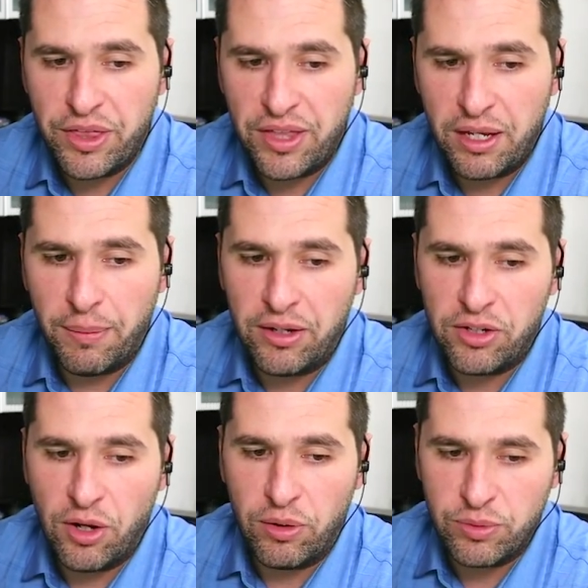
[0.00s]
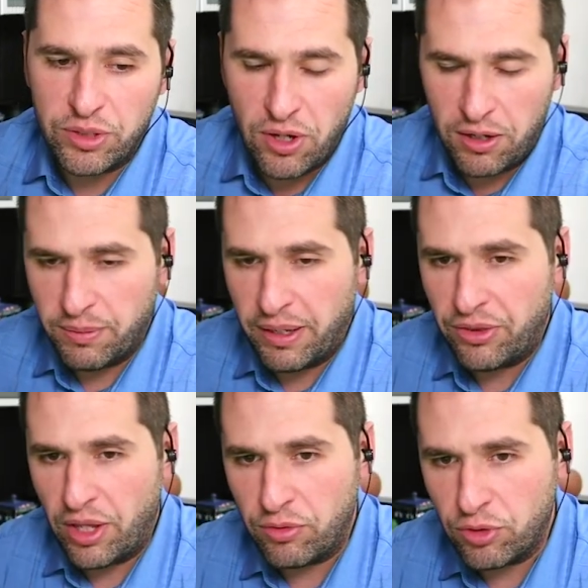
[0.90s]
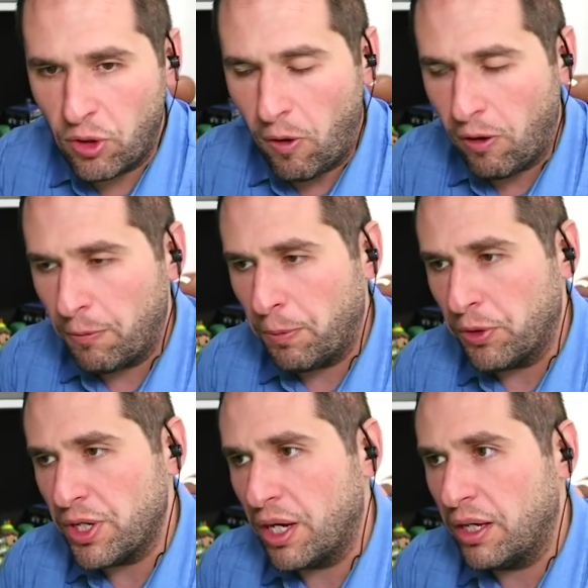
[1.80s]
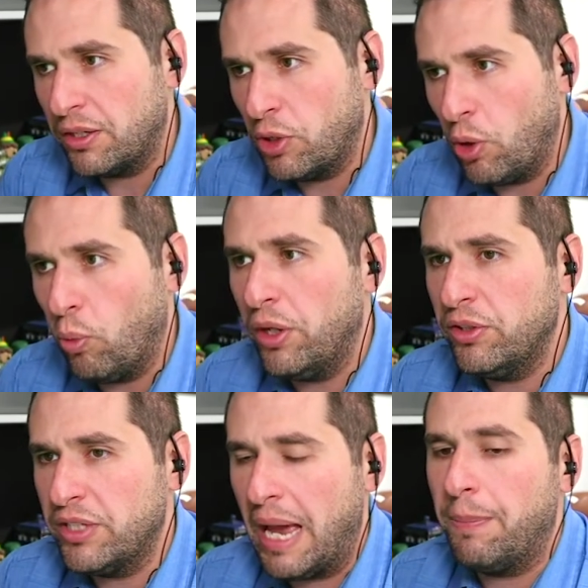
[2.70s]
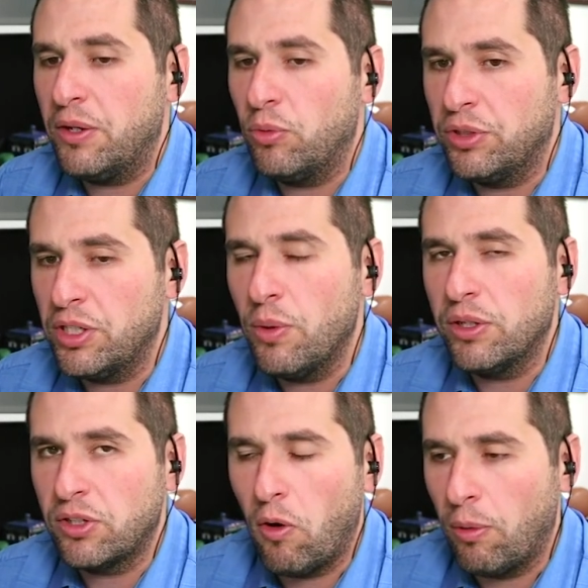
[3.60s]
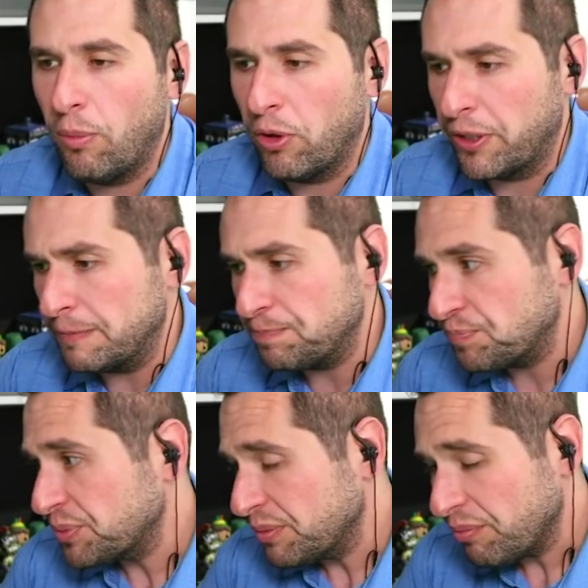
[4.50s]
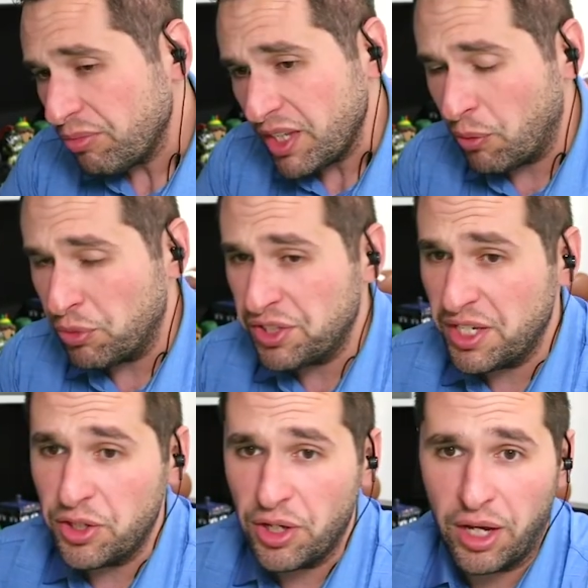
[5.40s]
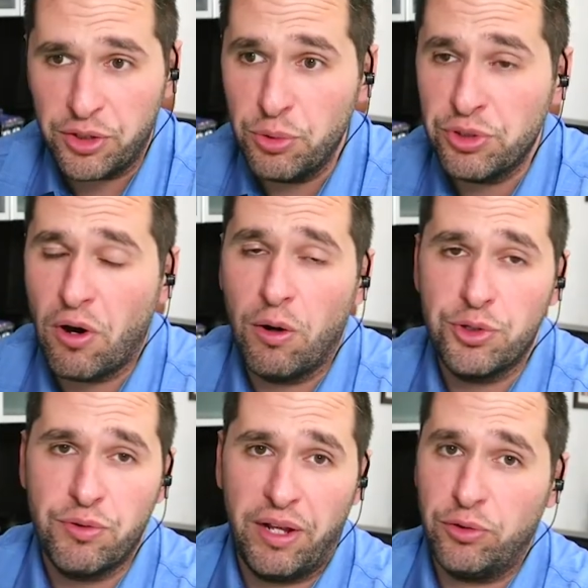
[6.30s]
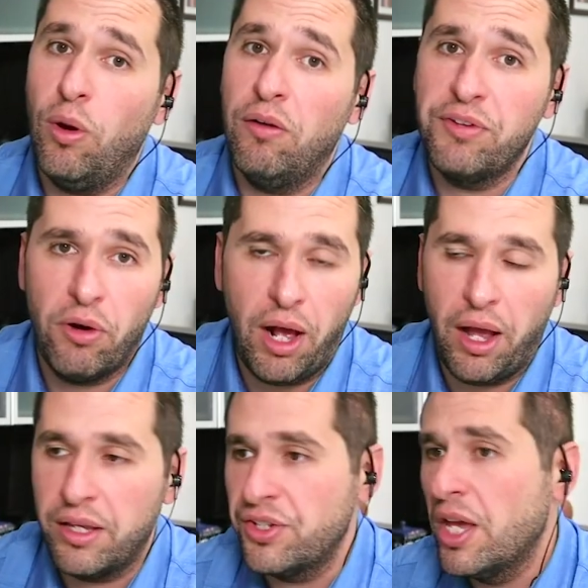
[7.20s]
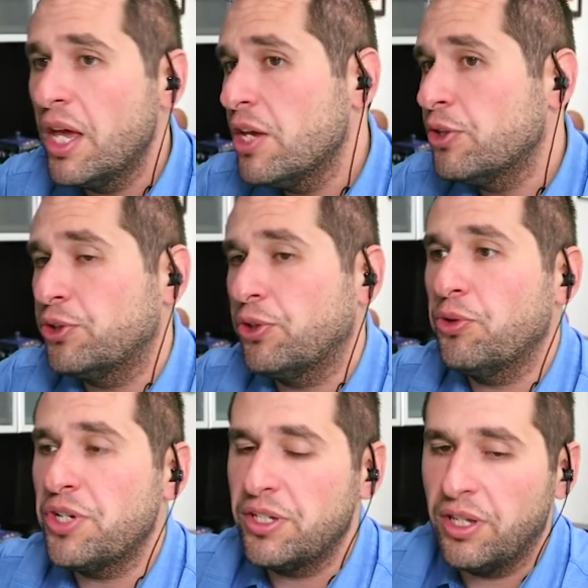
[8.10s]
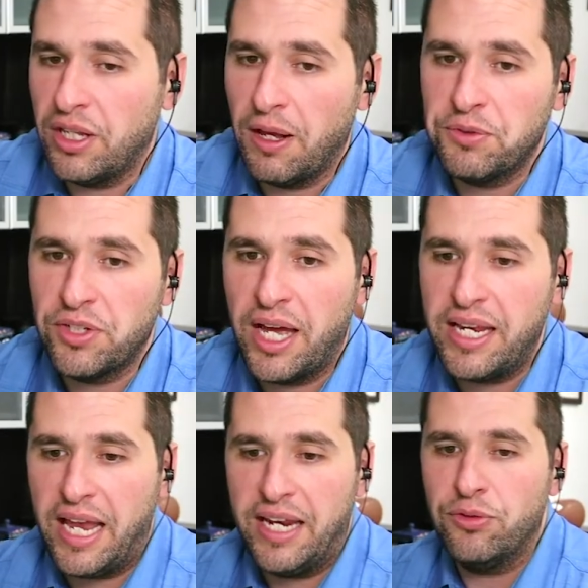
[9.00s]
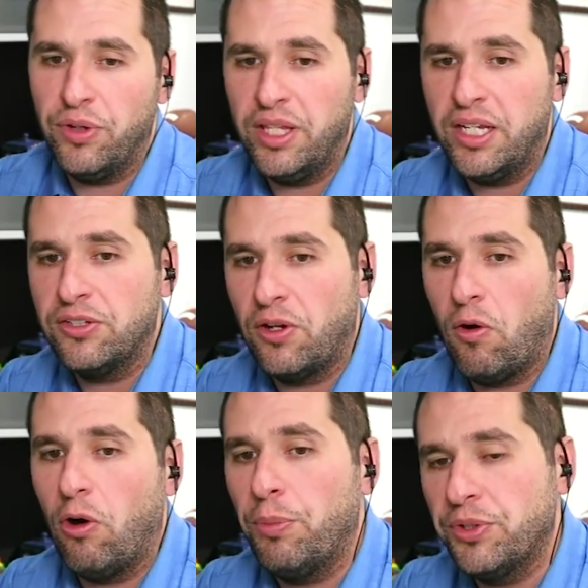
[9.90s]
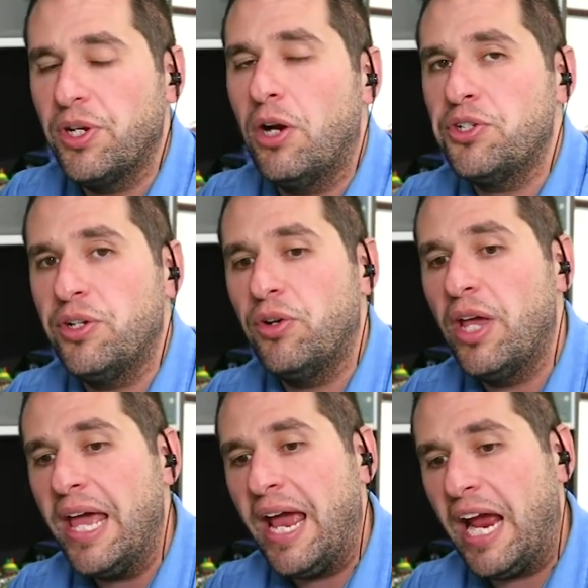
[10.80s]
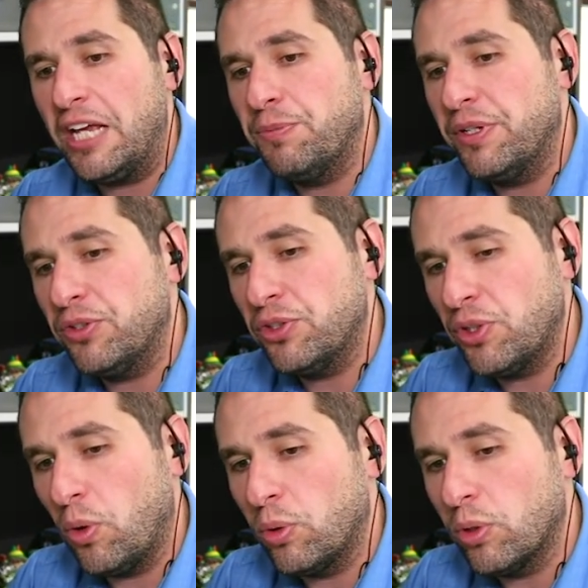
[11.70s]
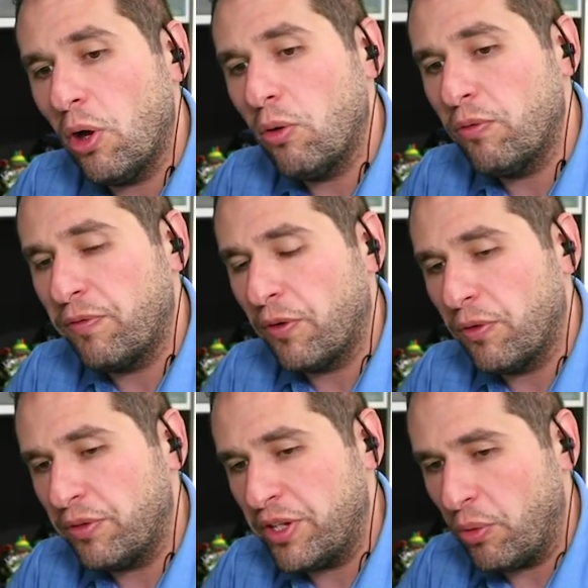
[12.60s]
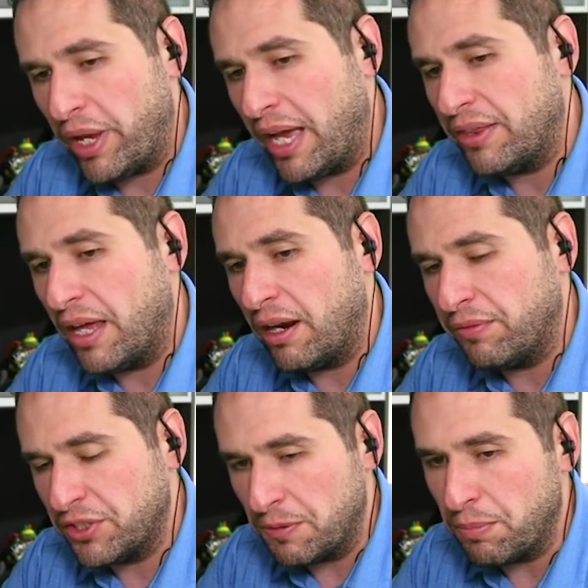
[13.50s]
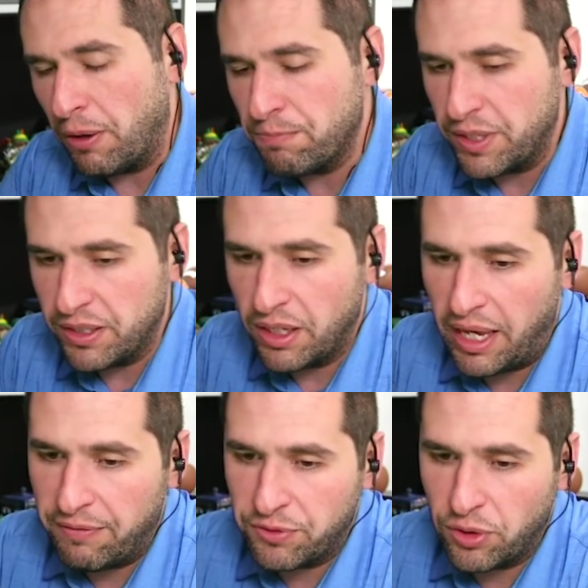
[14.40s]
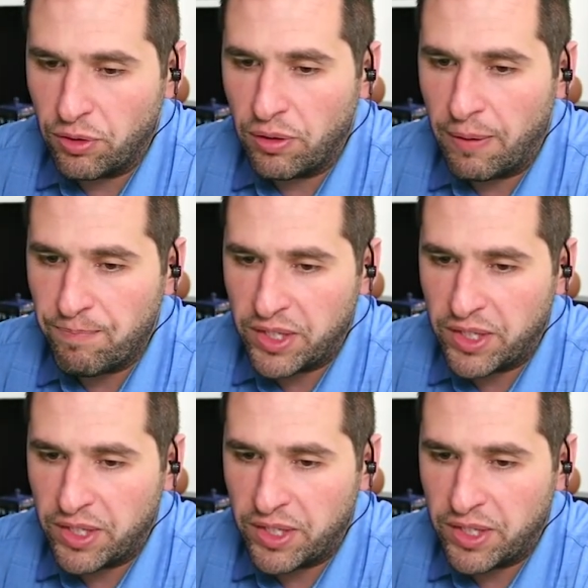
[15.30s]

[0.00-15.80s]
we think about, you know, as we talked about that car, what is happening with the U.S. car market? And we see used cars are at 12-year highs, surging to the upside. And it's really because car production has been so low for, you know, we had that obviously bump in after,